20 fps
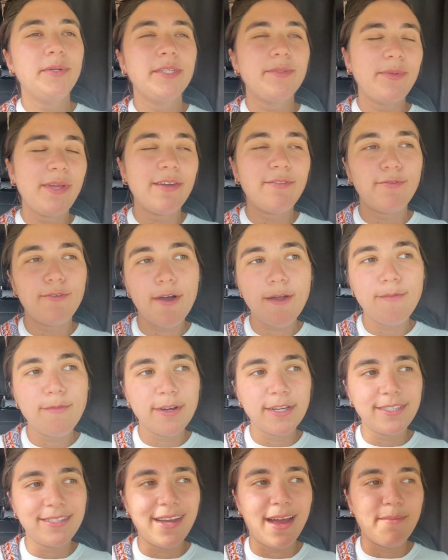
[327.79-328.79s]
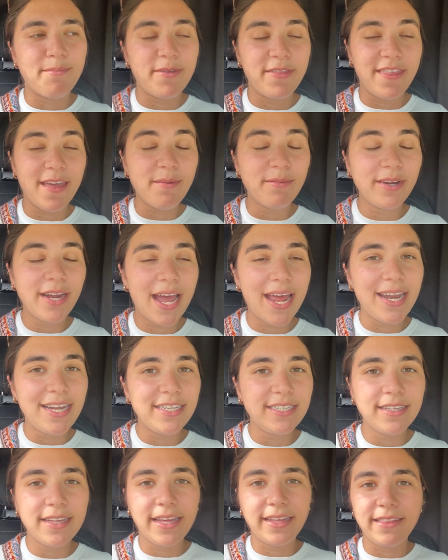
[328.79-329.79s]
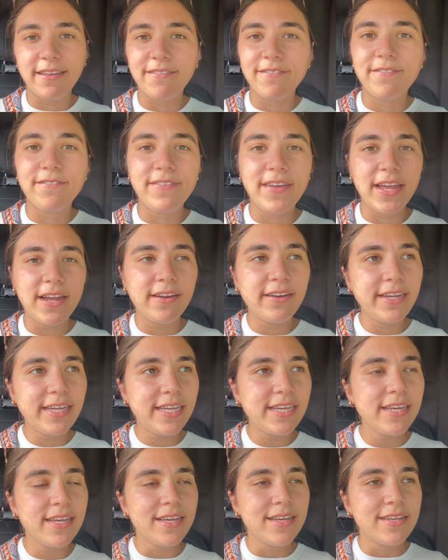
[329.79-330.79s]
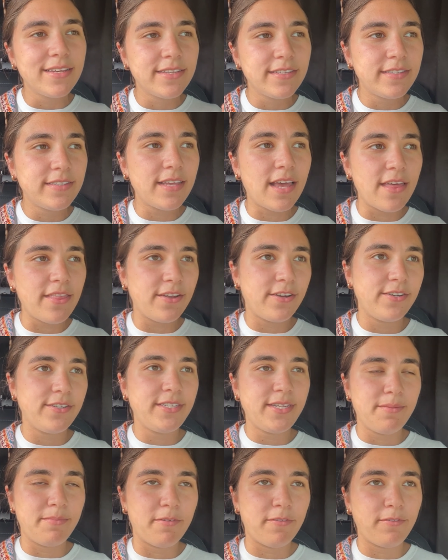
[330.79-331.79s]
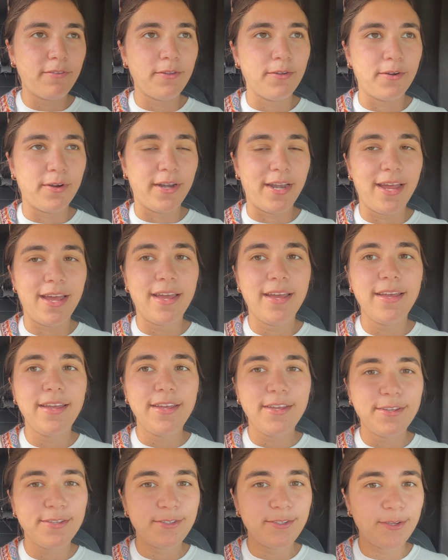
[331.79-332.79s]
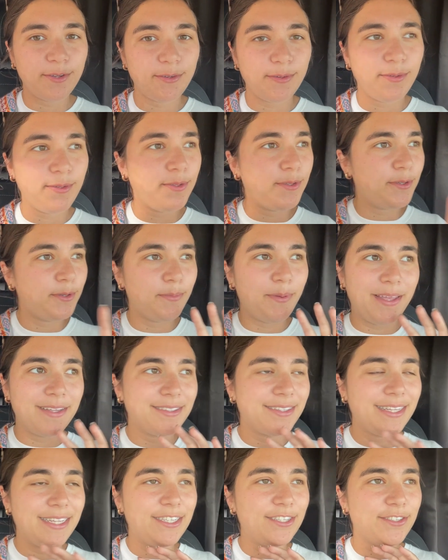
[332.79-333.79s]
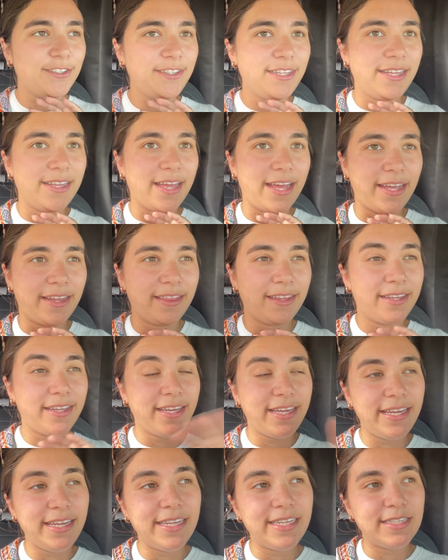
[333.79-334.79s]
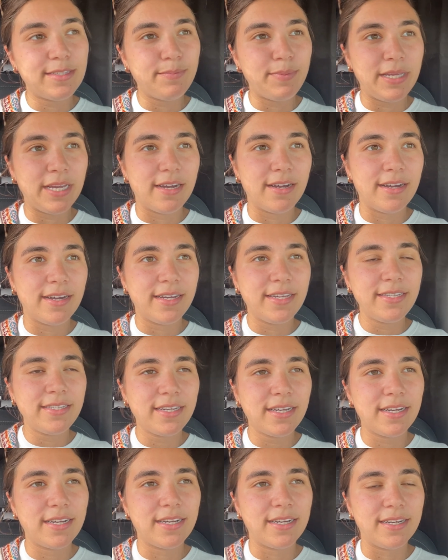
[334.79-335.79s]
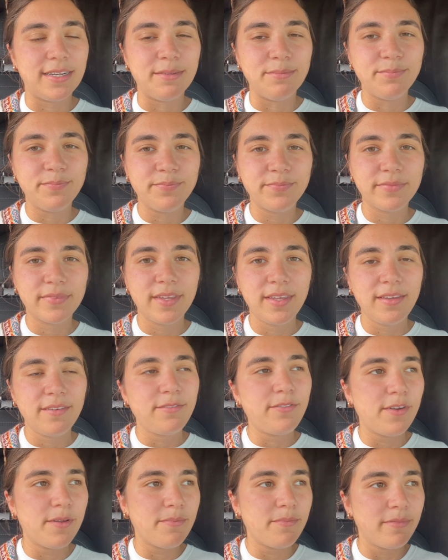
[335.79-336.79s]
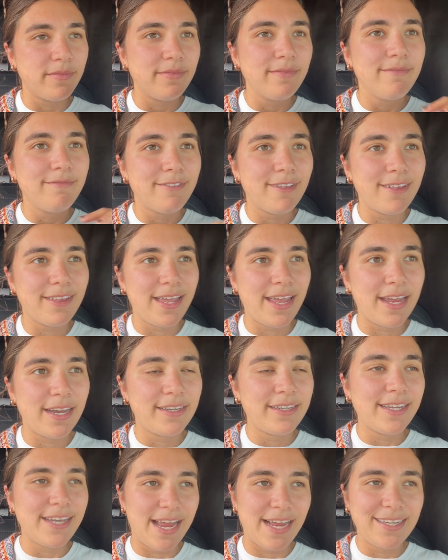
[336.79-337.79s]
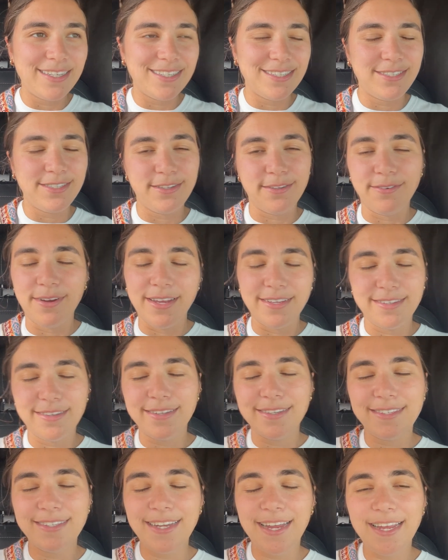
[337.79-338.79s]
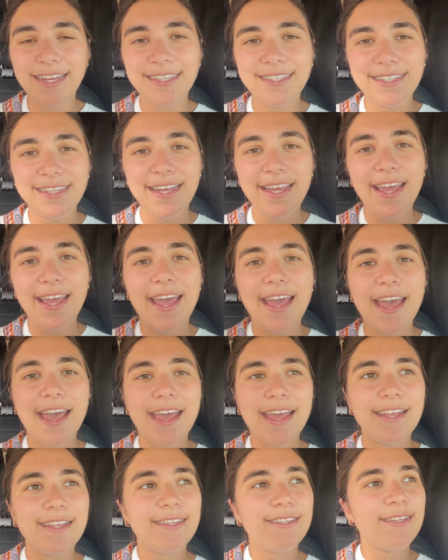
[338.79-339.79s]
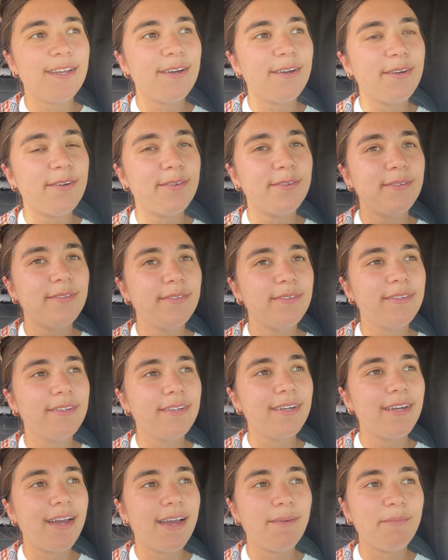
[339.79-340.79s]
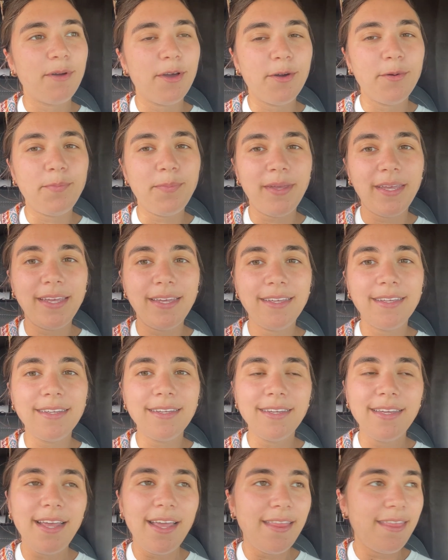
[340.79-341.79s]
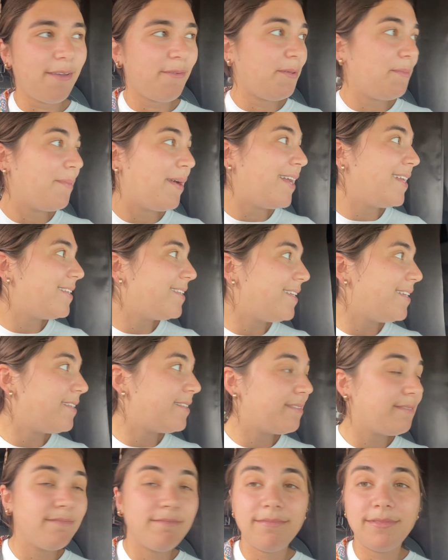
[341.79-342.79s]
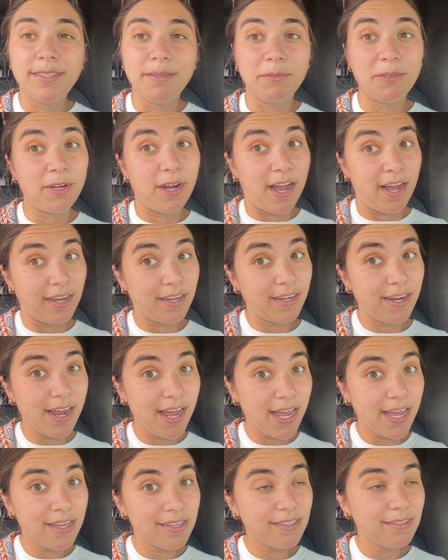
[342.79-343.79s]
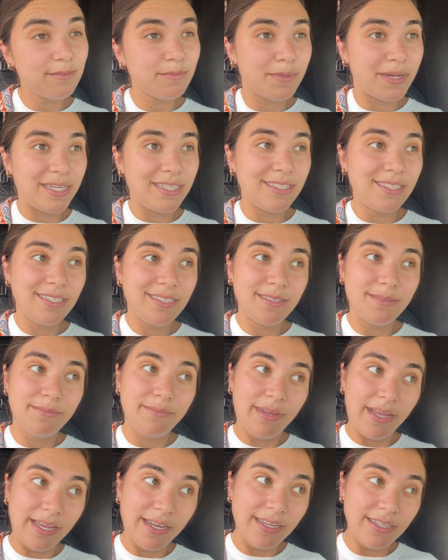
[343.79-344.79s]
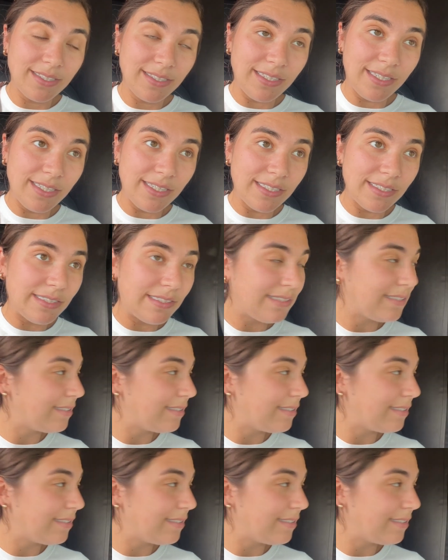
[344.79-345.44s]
we have one more stop, but then we're heading to like the very southern tip of Florida. So you can basically just see like the Keys beyond from the land connected to the rest of the states. And so I'm hoping that we might see some crocodiles, we might see some manatees,